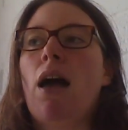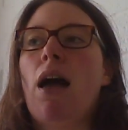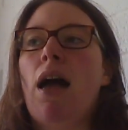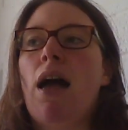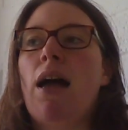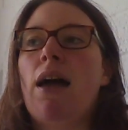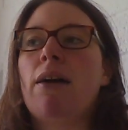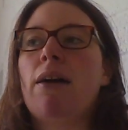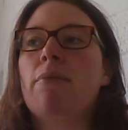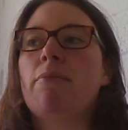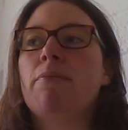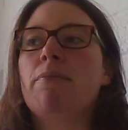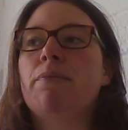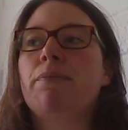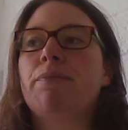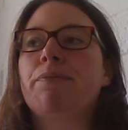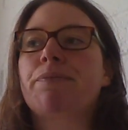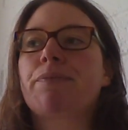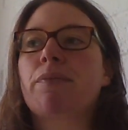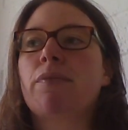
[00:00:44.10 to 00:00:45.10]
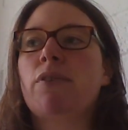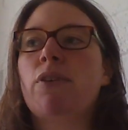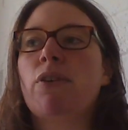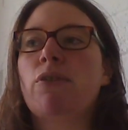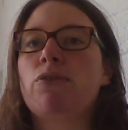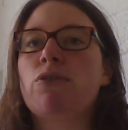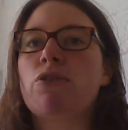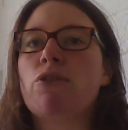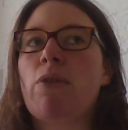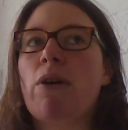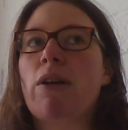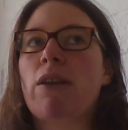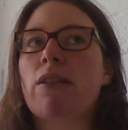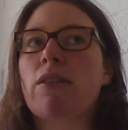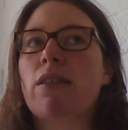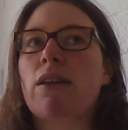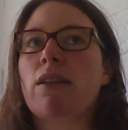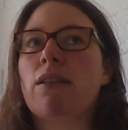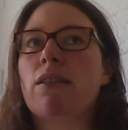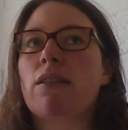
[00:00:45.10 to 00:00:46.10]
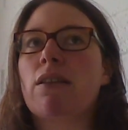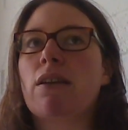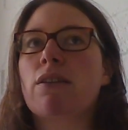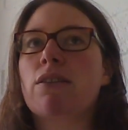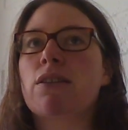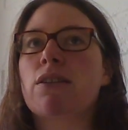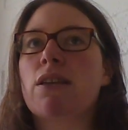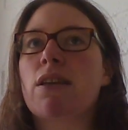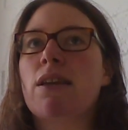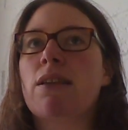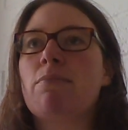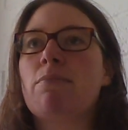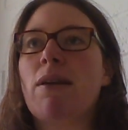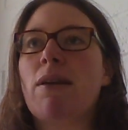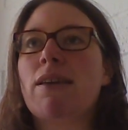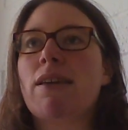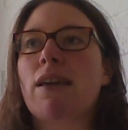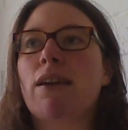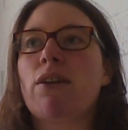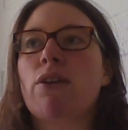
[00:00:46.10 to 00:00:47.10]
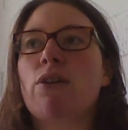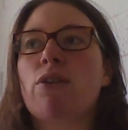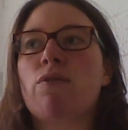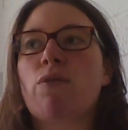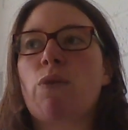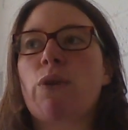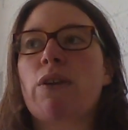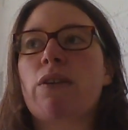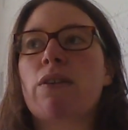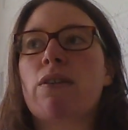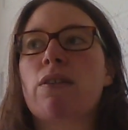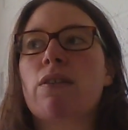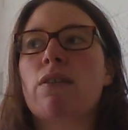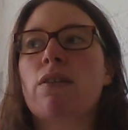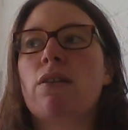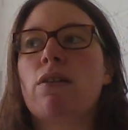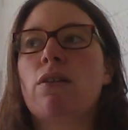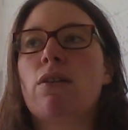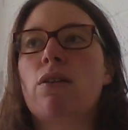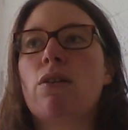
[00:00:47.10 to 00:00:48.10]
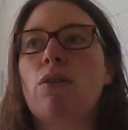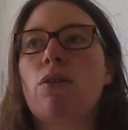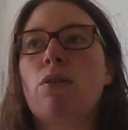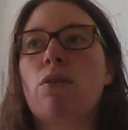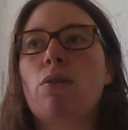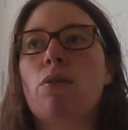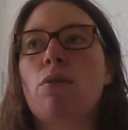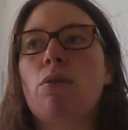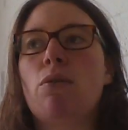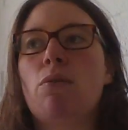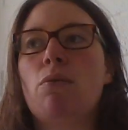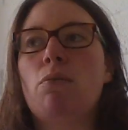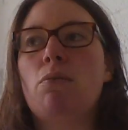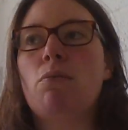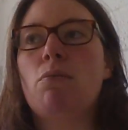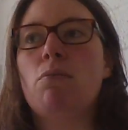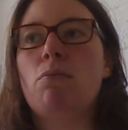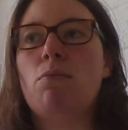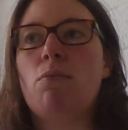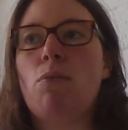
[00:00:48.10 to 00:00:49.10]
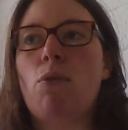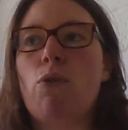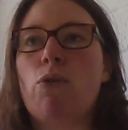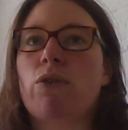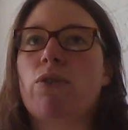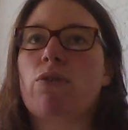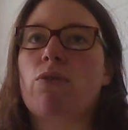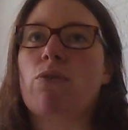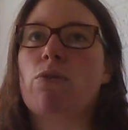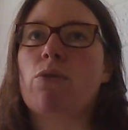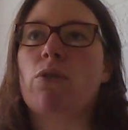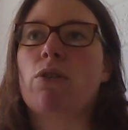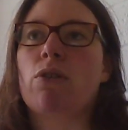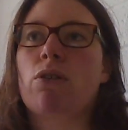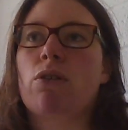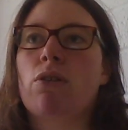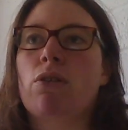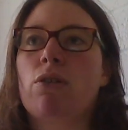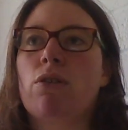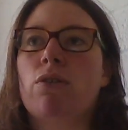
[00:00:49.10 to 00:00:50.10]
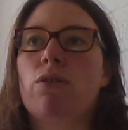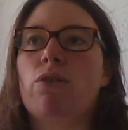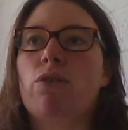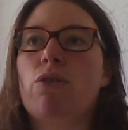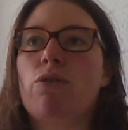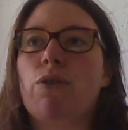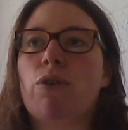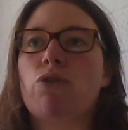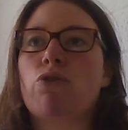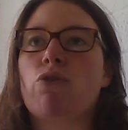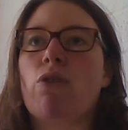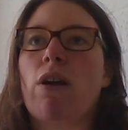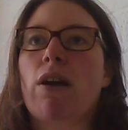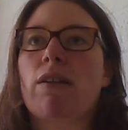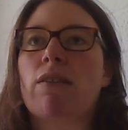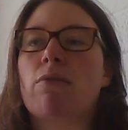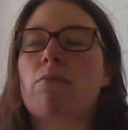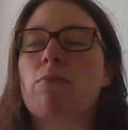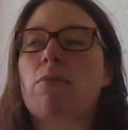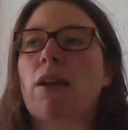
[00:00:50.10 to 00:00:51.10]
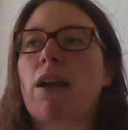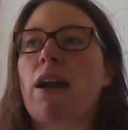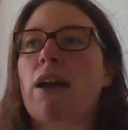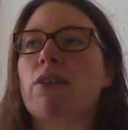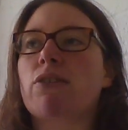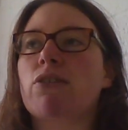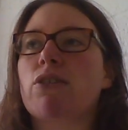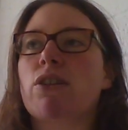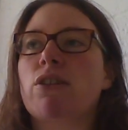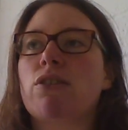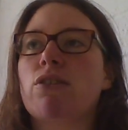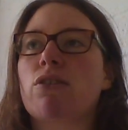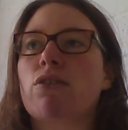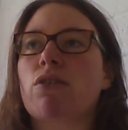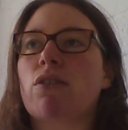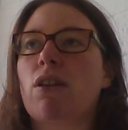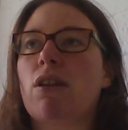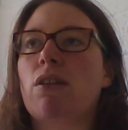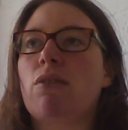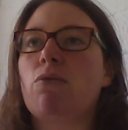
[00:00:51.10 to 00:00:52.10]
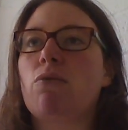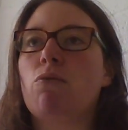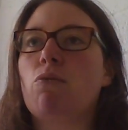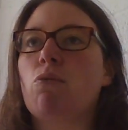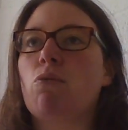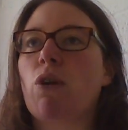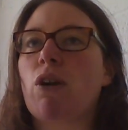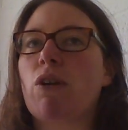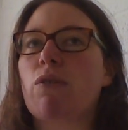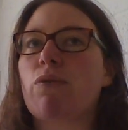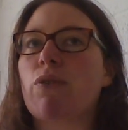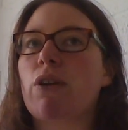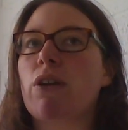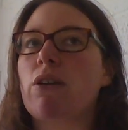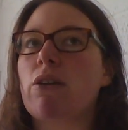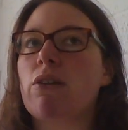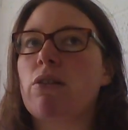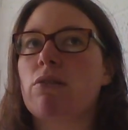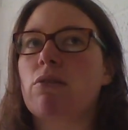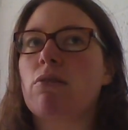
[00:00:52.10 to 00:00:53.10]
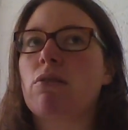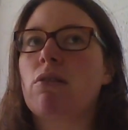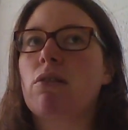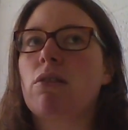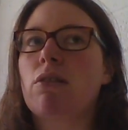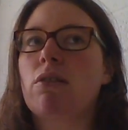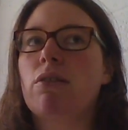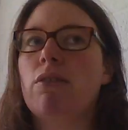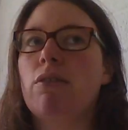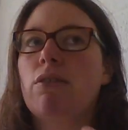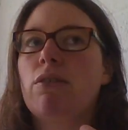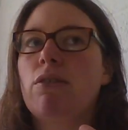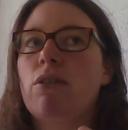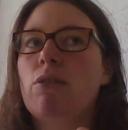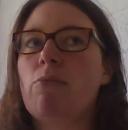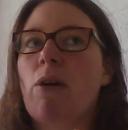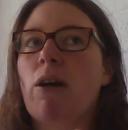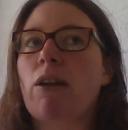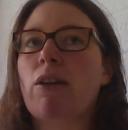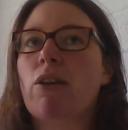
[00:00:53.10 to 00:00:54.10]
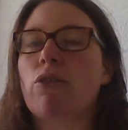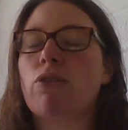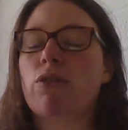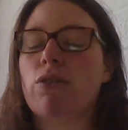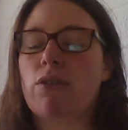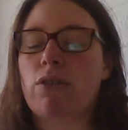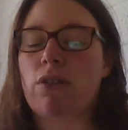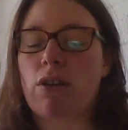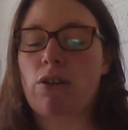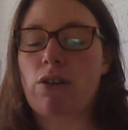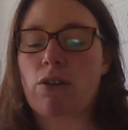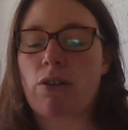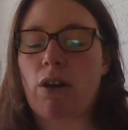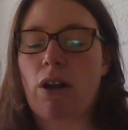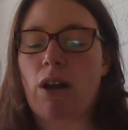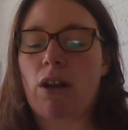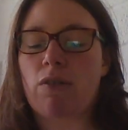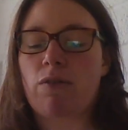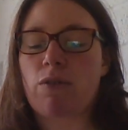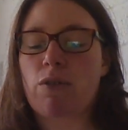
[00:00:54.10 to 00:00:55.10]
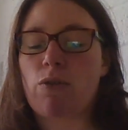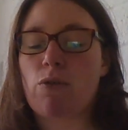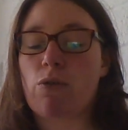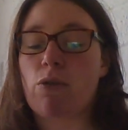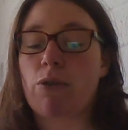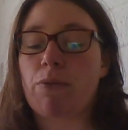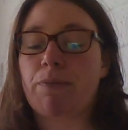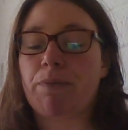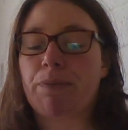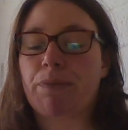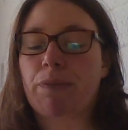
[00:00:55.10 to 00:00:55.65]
And don't do anything that is making your voice more sore. So if you're trying something out and it doesn't work for you, you might notice that you're kind of sore.